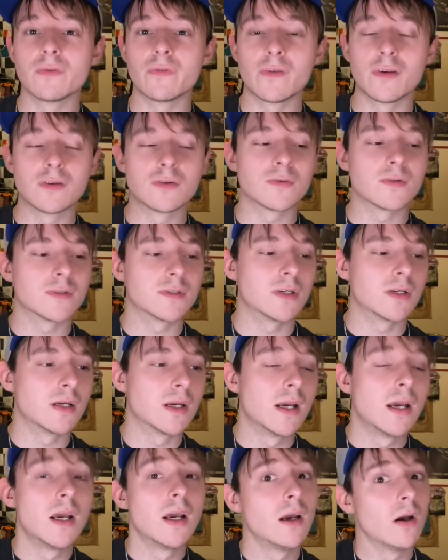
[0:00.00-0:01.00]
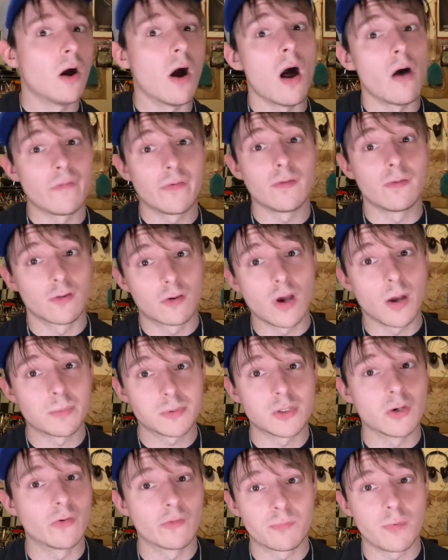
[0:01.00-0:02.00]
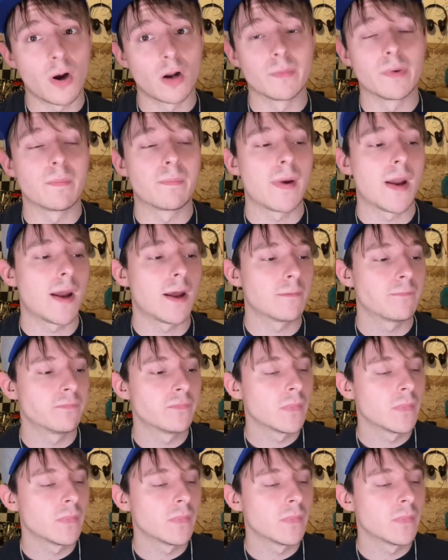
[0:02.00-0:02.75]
is interesting. Obviously, the Cup show is probably going to be bad.